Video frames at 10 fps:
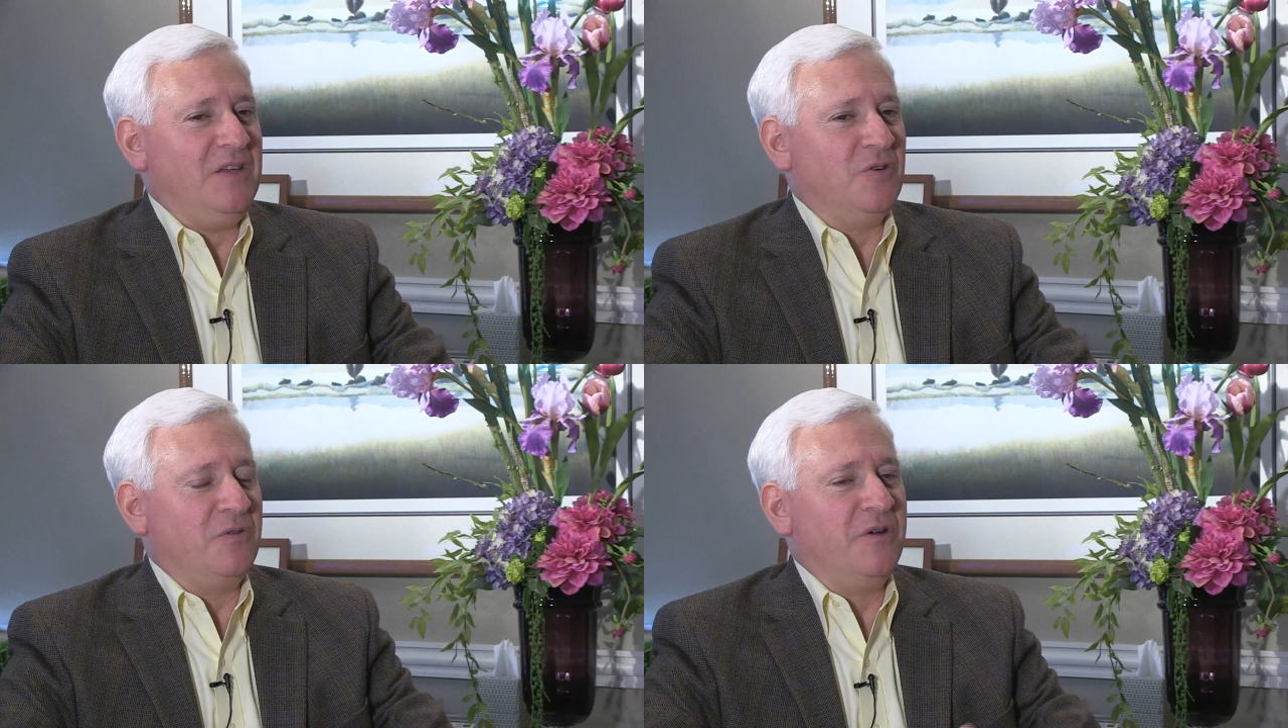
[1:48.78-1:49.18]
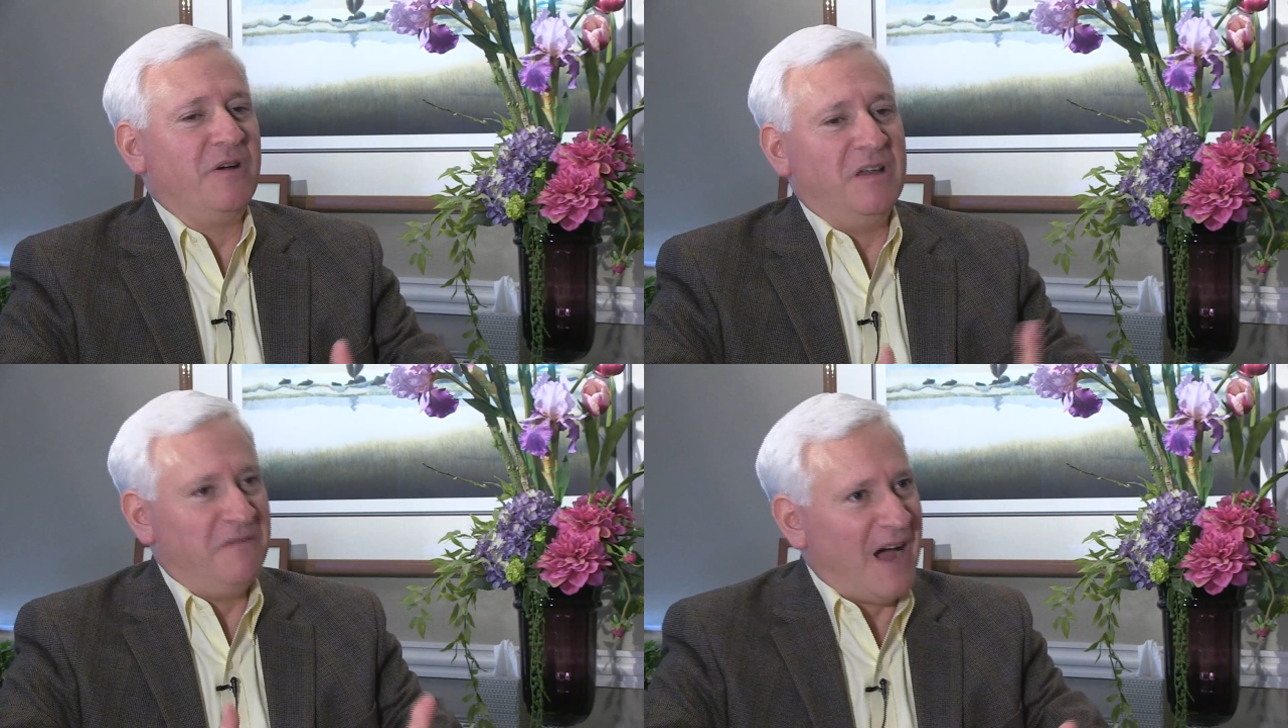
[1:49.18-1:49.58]
You're
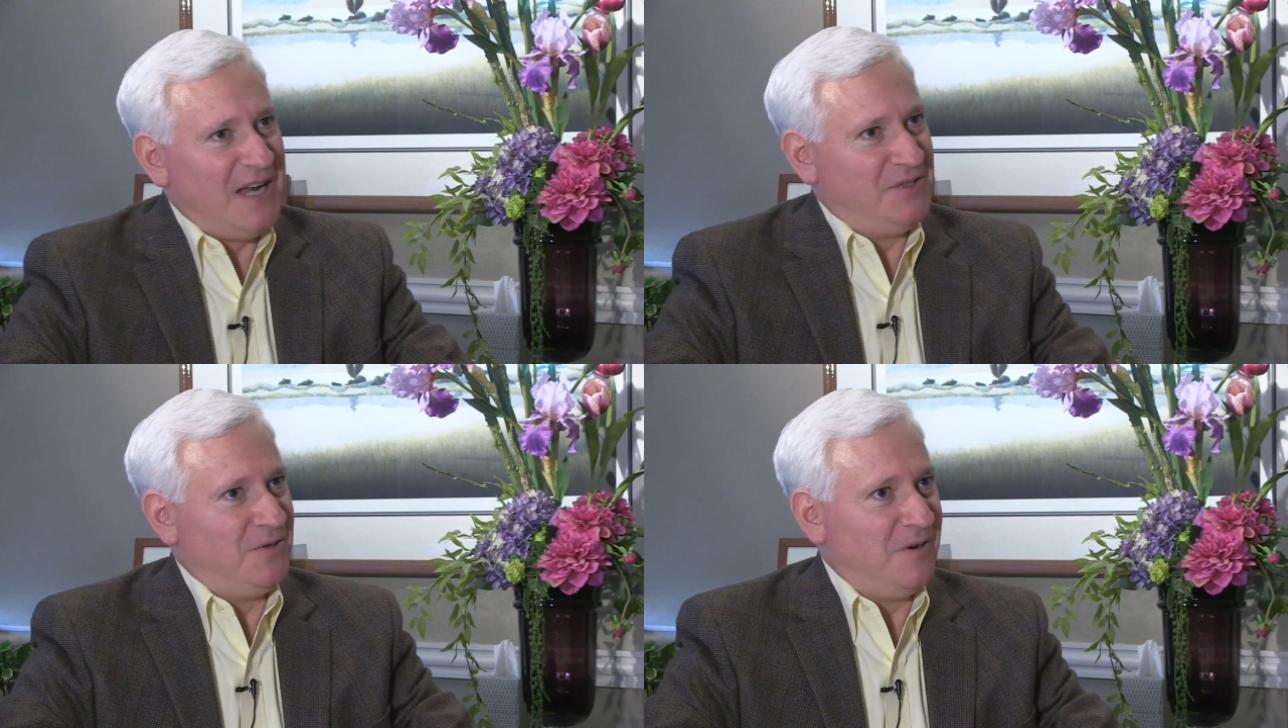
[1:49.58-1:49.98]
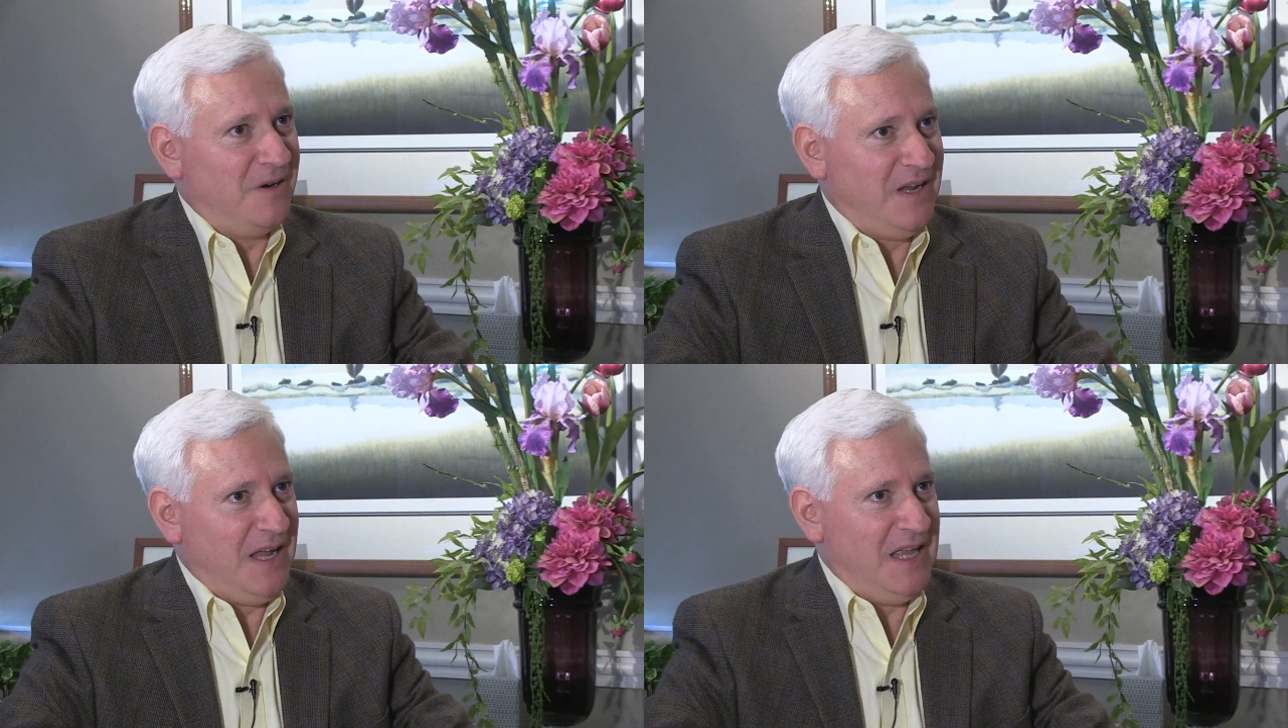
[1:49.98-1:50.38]
their
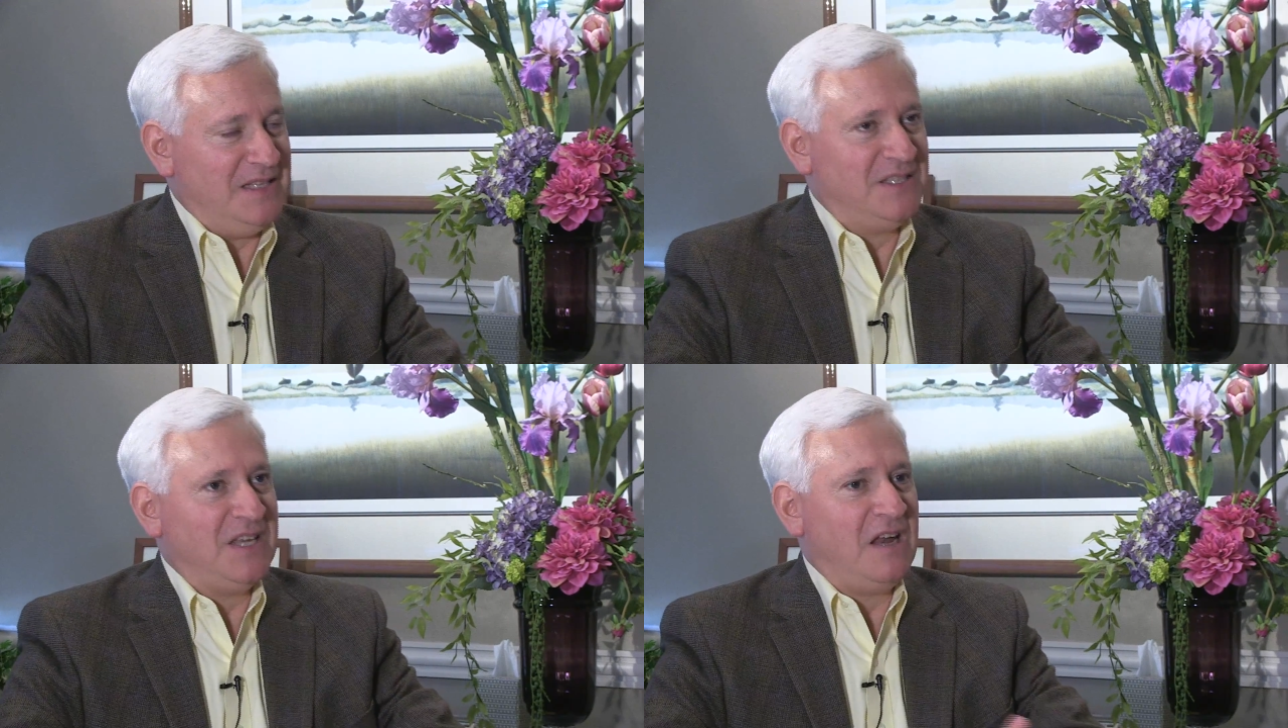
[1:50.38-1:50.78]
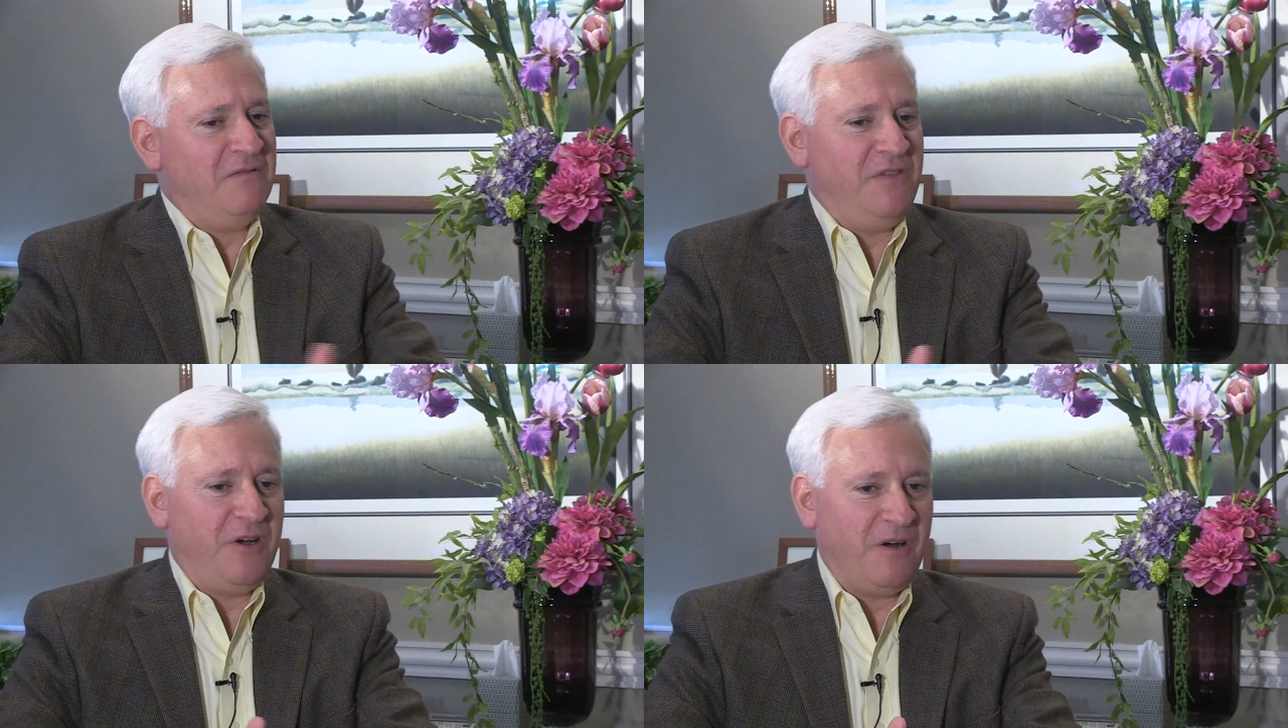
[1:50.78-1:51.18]
advisor instead
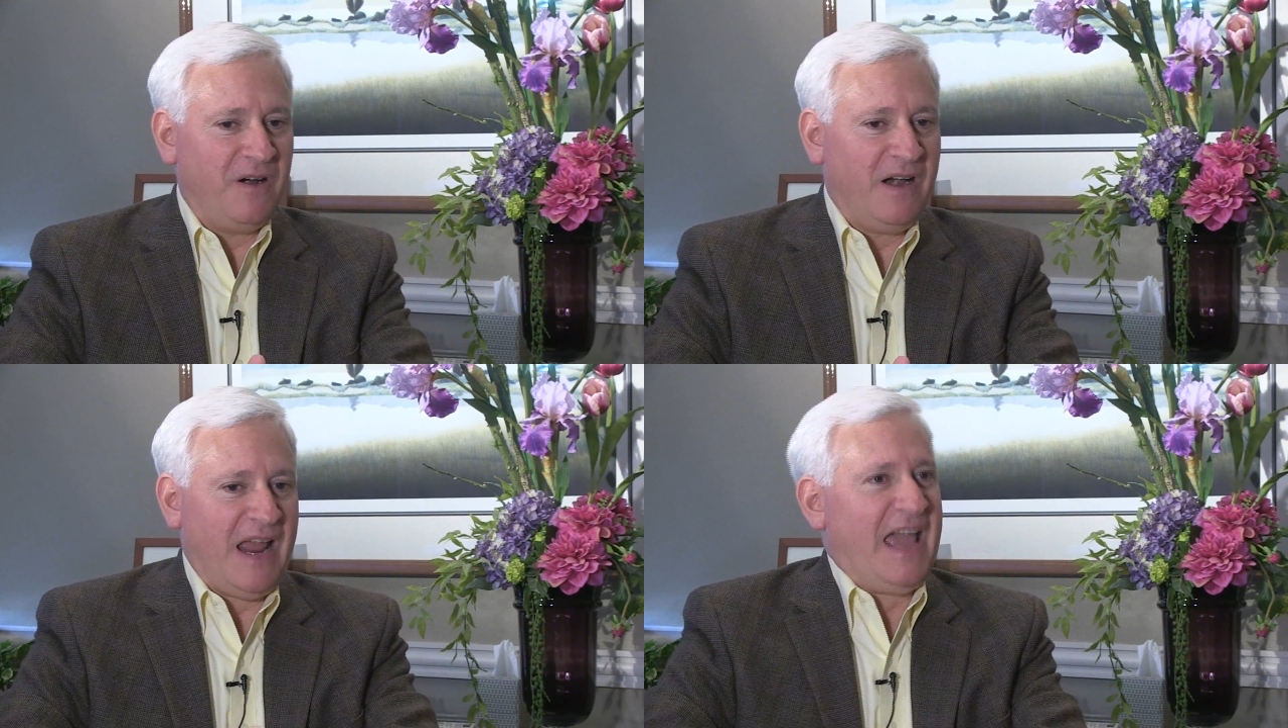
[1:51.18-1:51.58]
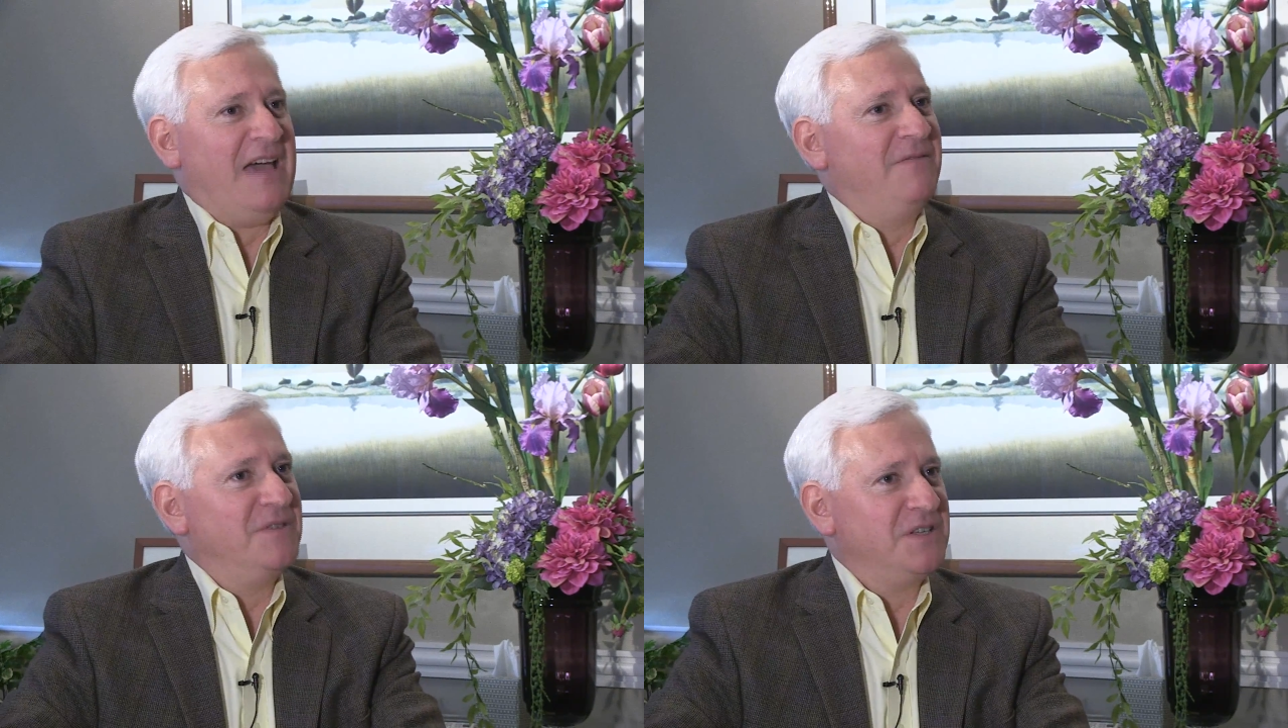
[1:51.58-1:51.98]
of their
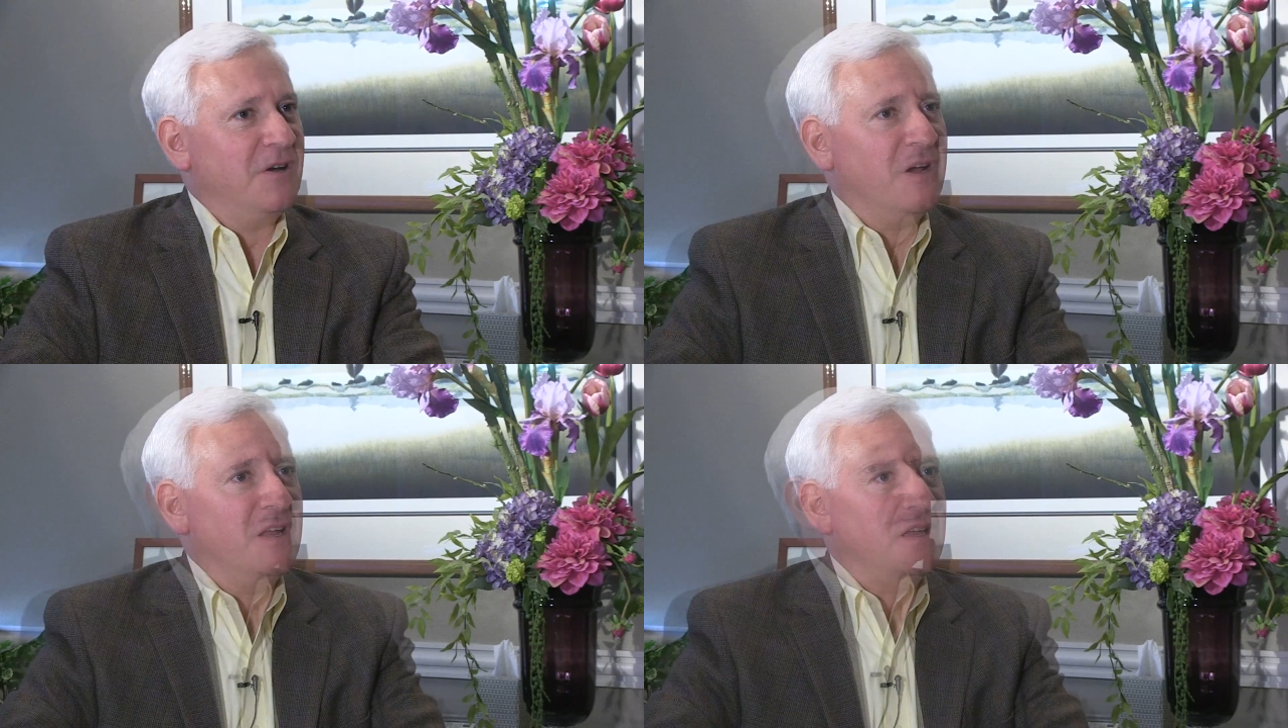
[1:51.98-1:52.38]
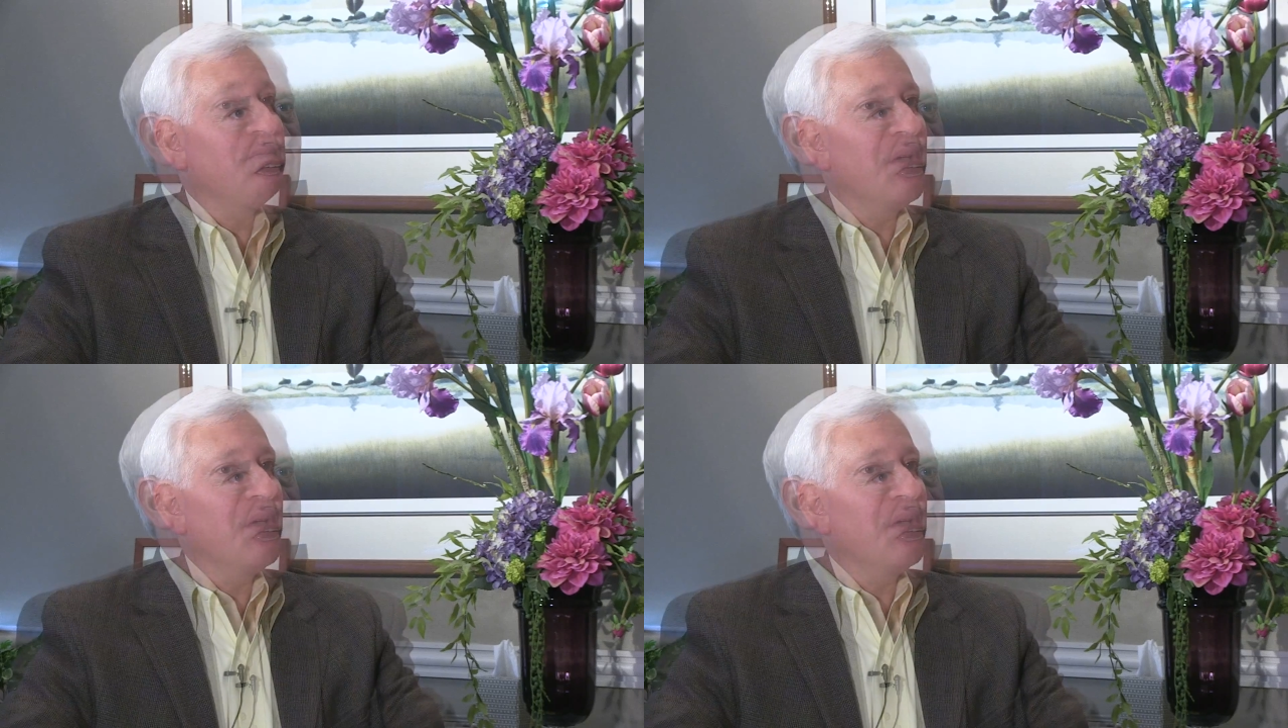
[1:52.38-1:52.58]
adversary